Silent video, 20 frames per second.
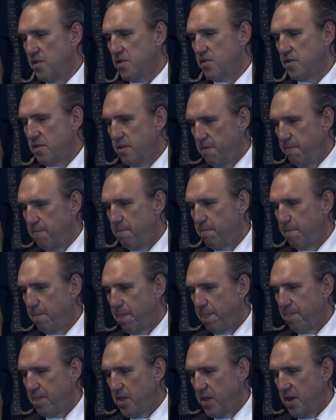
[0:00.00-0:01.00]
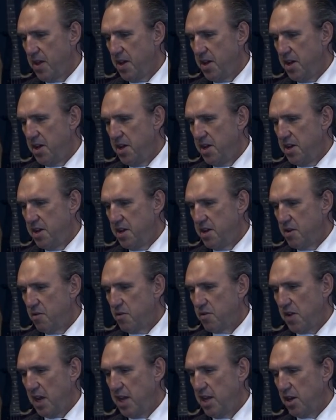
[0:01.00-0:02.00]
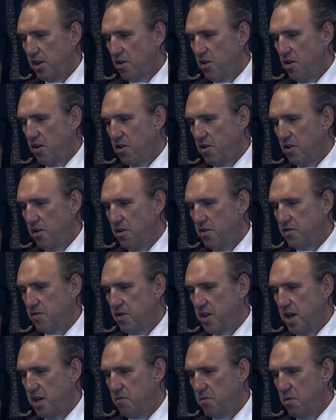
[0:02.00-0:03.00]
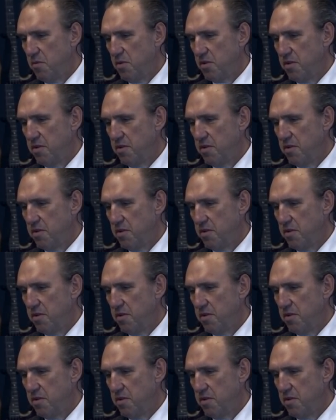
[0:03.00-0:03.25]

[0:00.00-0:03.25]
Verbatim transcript: this? It was 8 o'clock last night. We were on